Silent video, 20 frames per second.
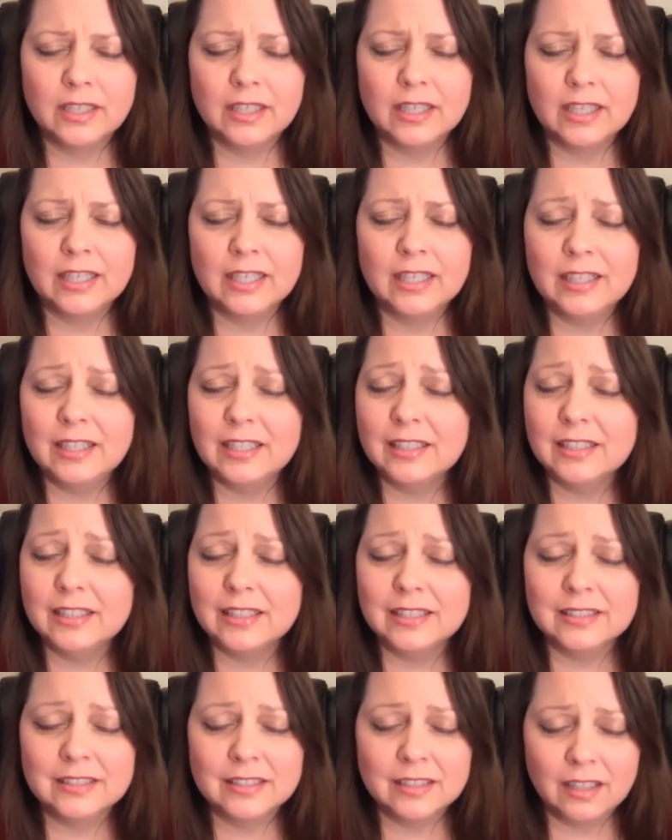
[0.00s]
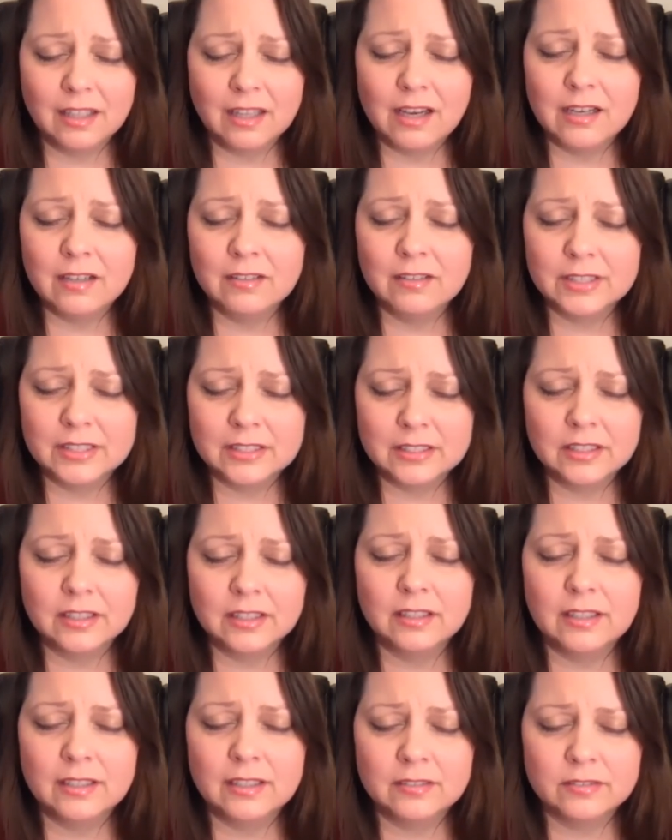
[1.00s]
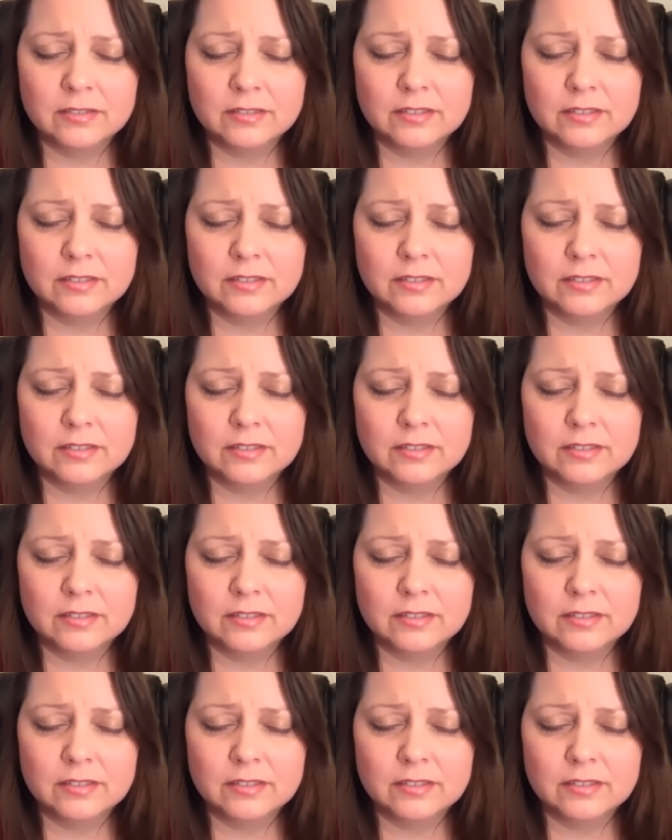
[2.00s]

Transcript: anything that isn't love into love.